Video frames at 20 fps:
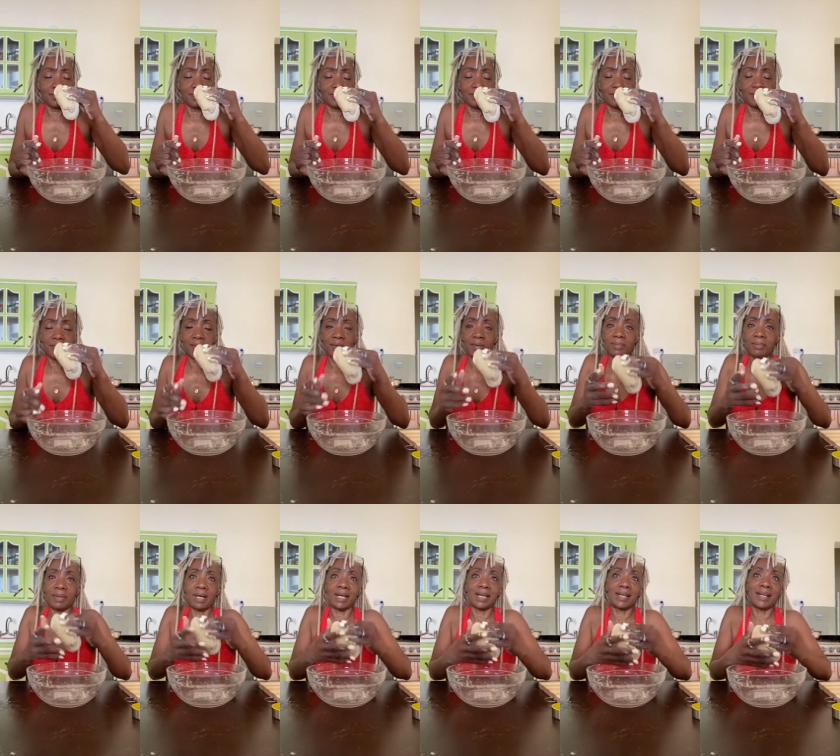
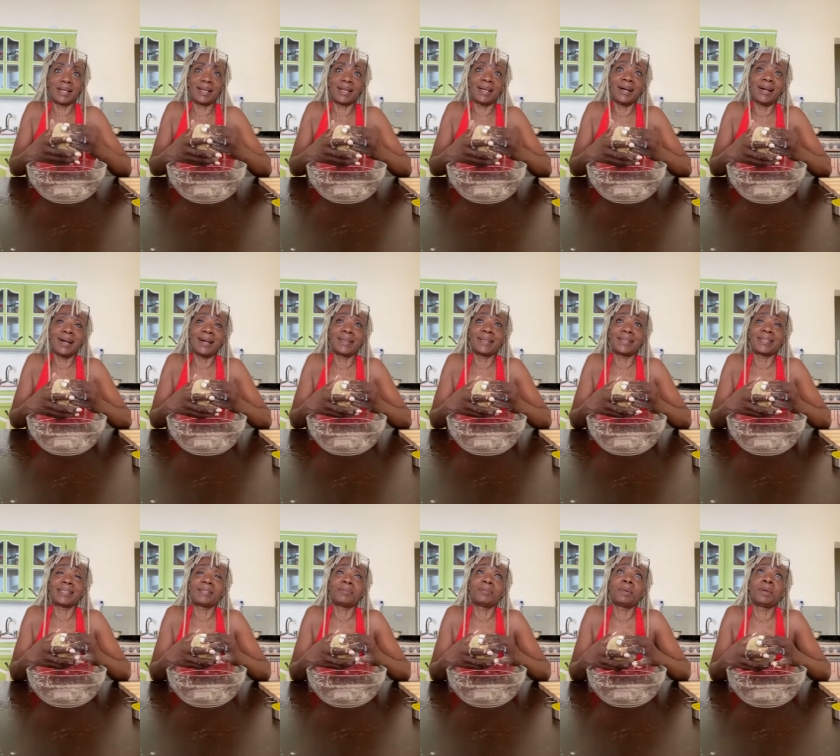Yeah, any ideas of
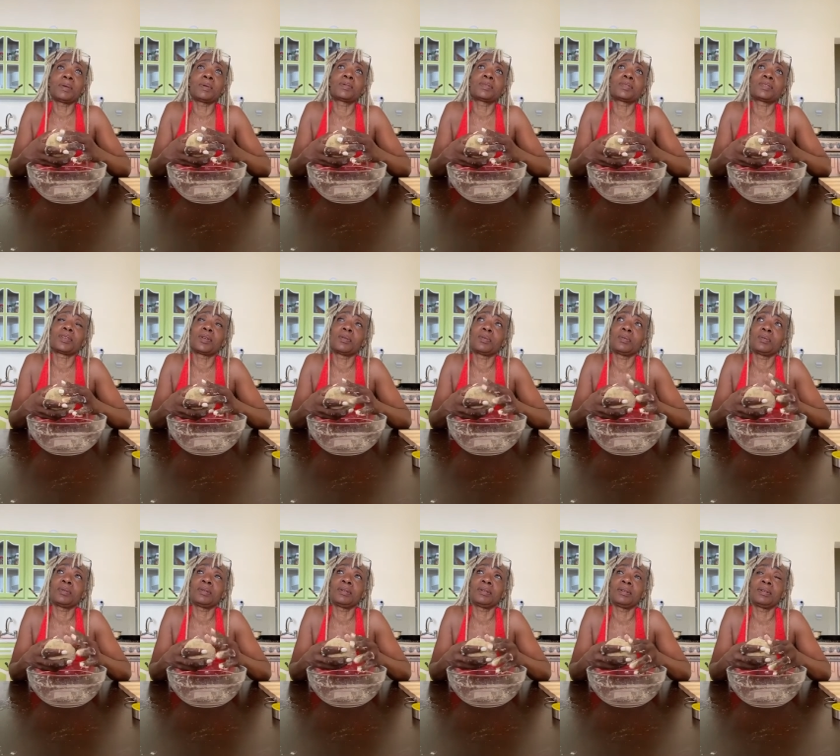what shape I should
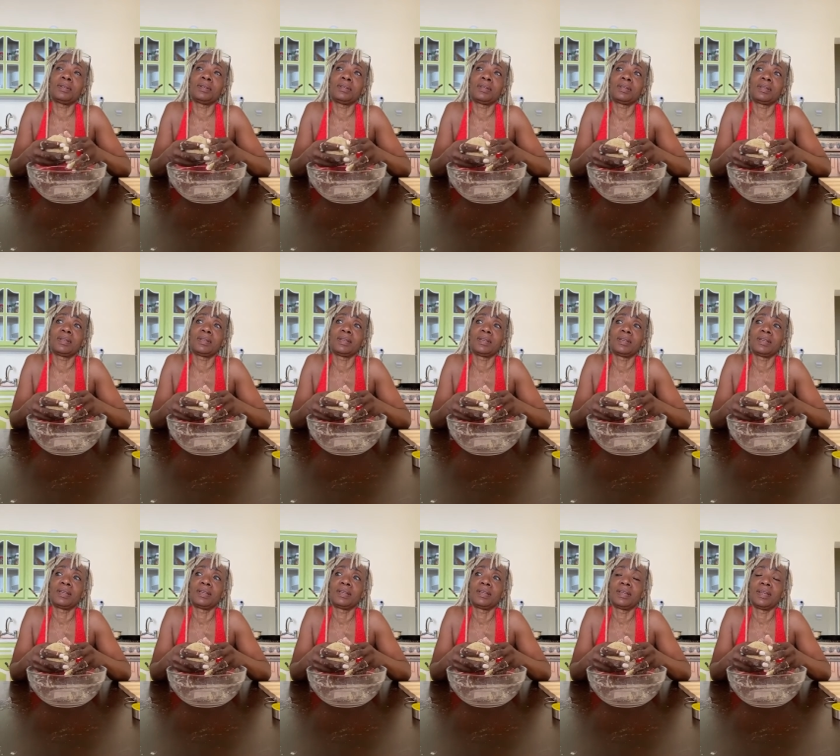make the pasta?
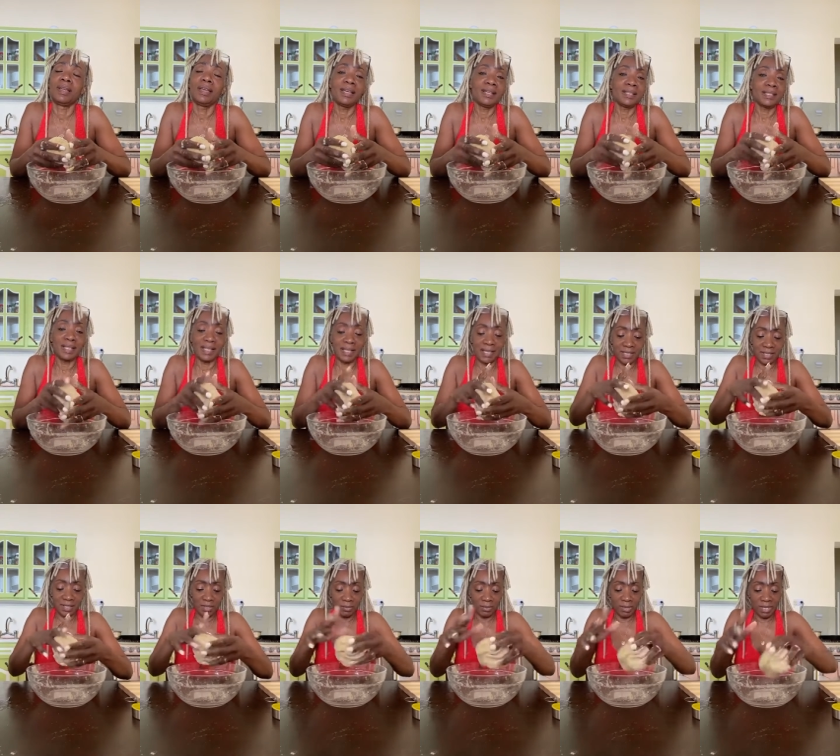
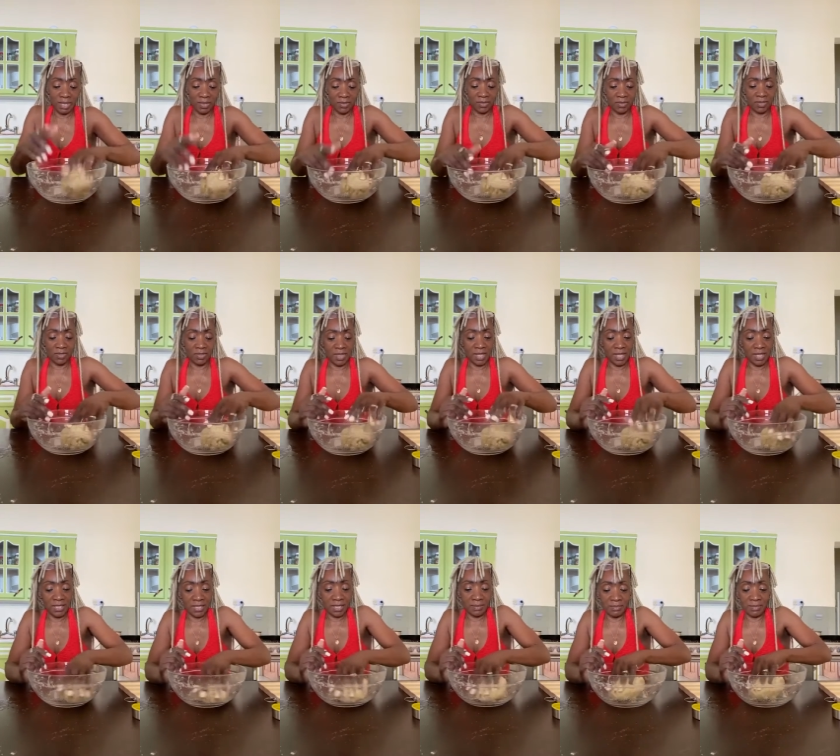Yeah, drop it in the
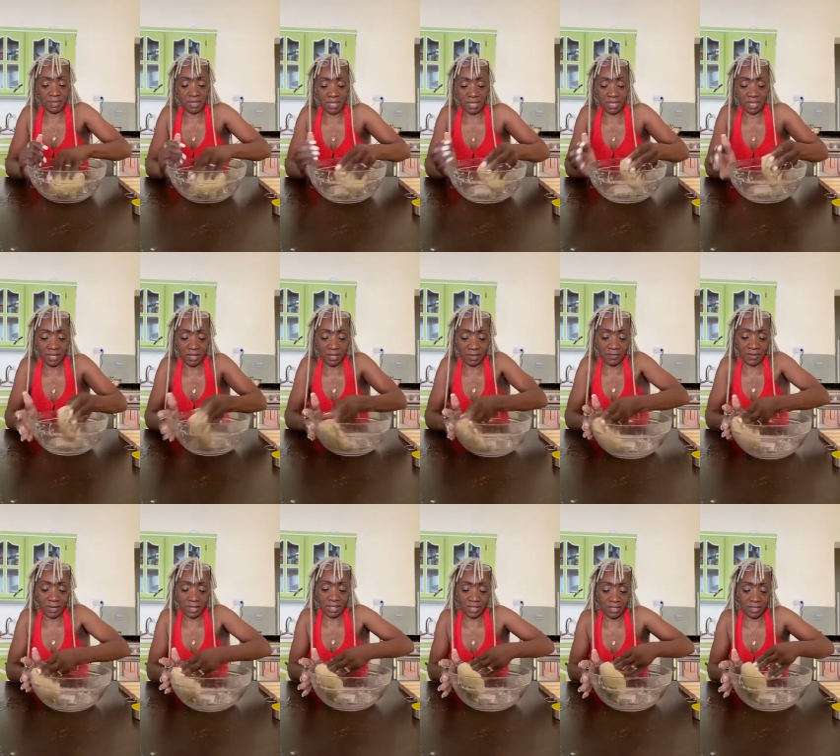comments, let me
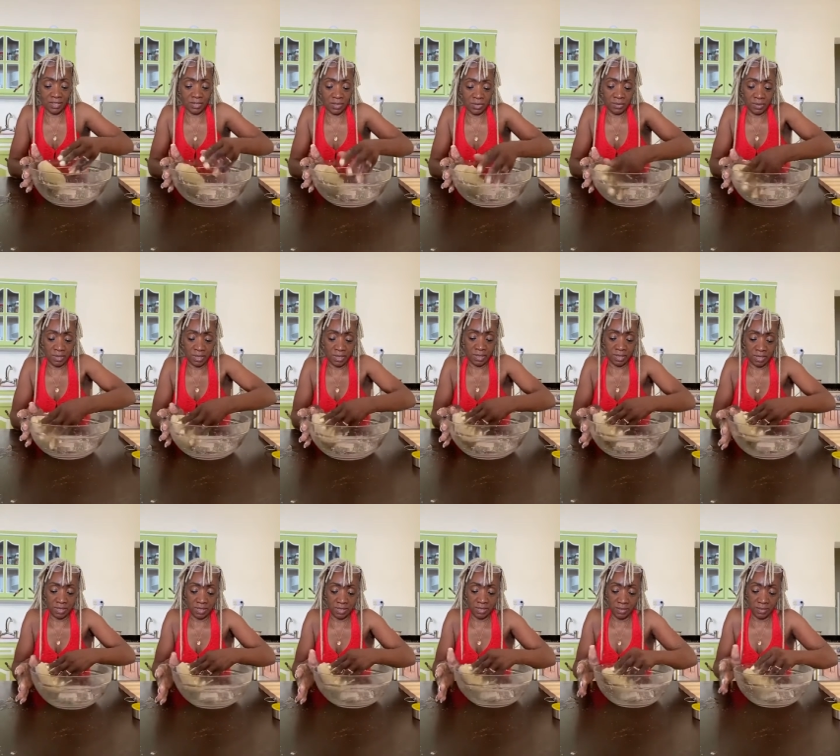know.
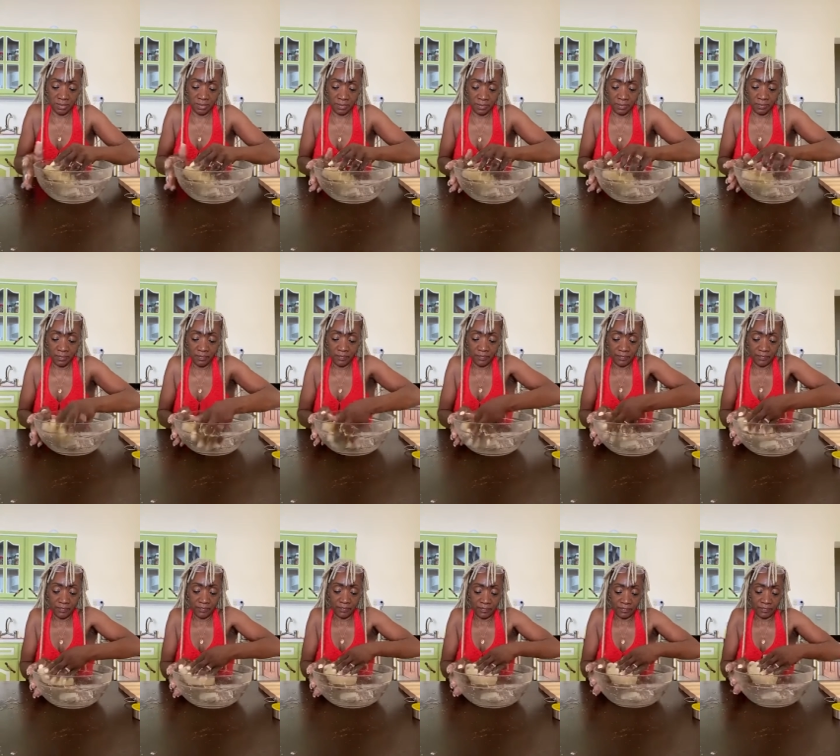Hey,
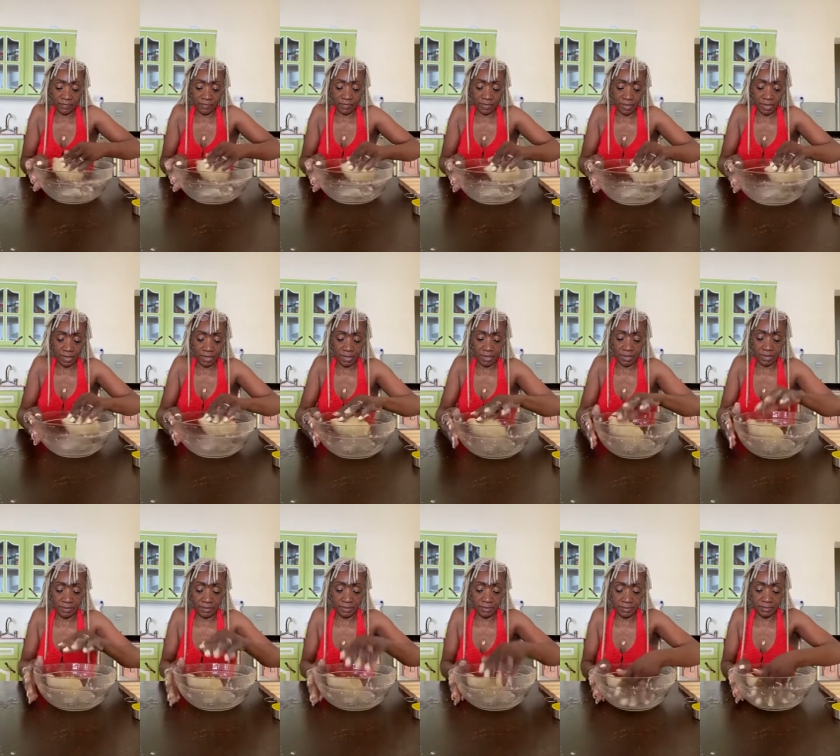Blue Truth,
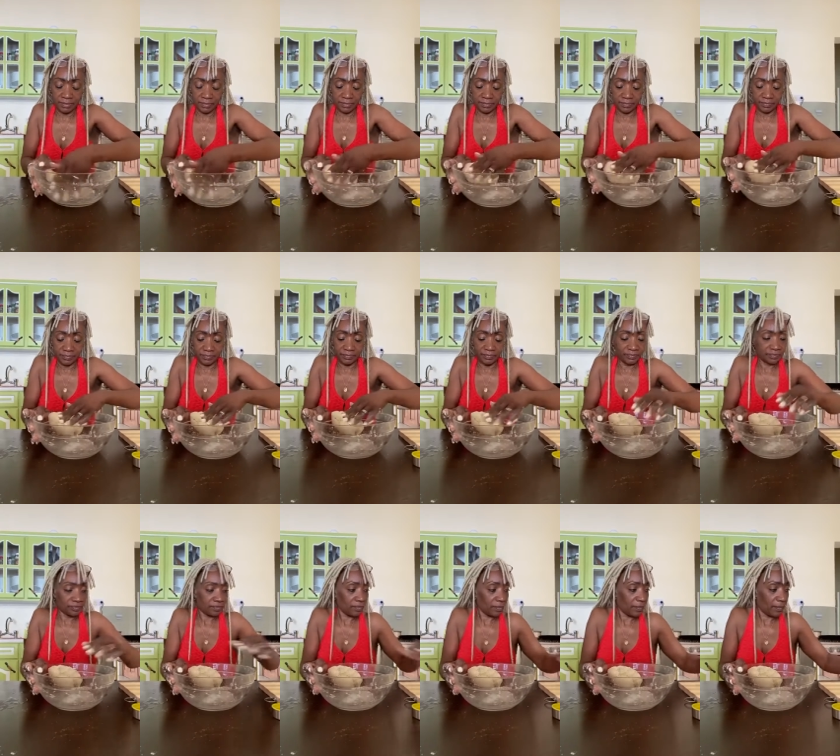how are you?
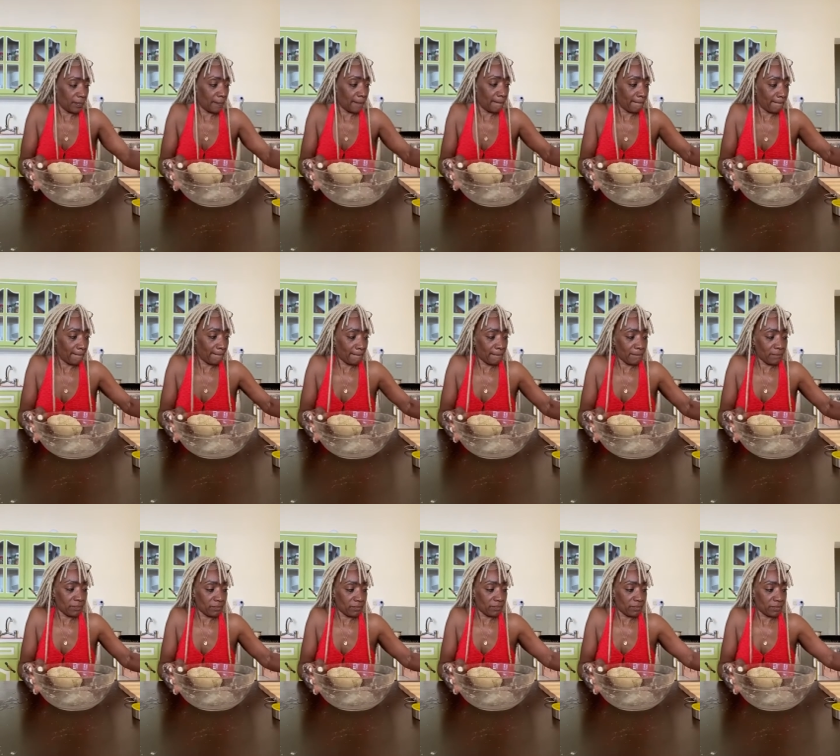Welcome home.
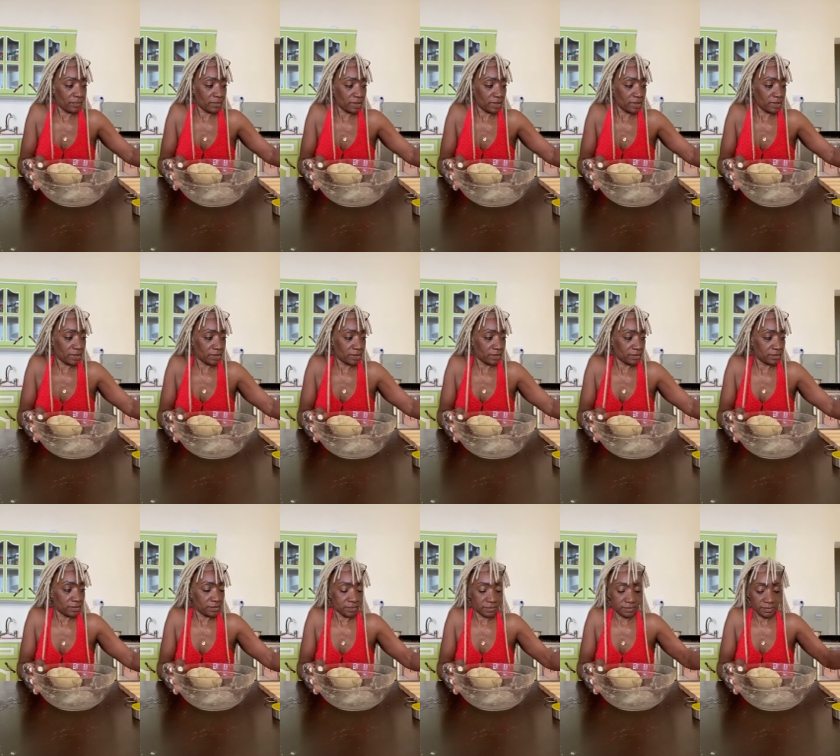
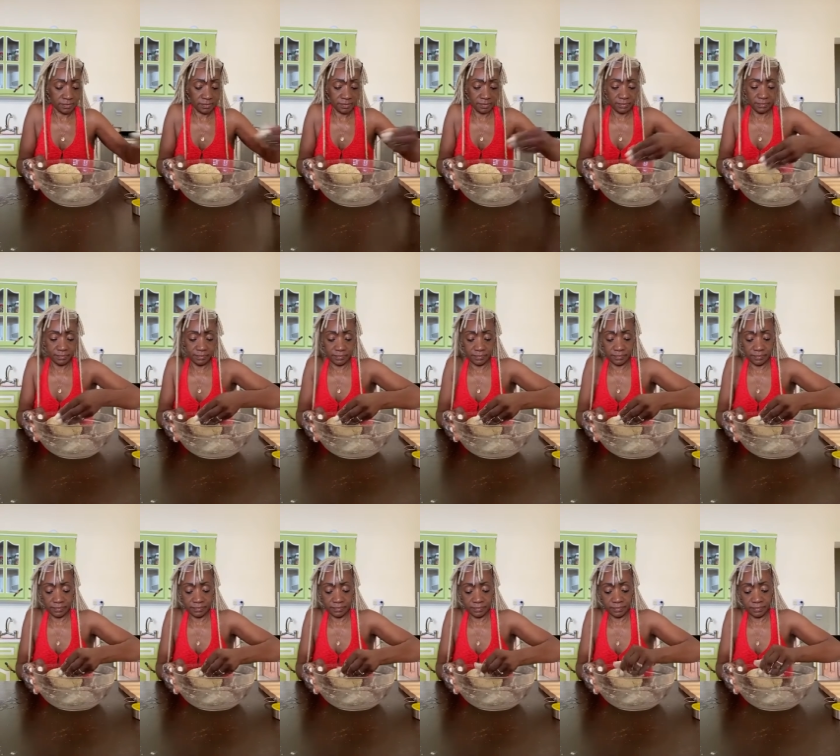Edigiac says, power
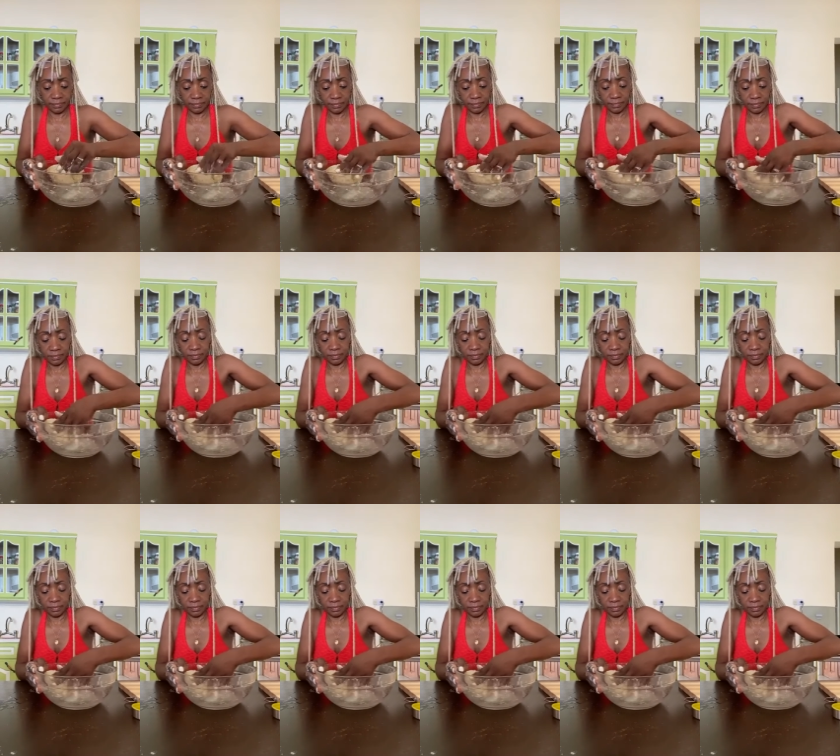of each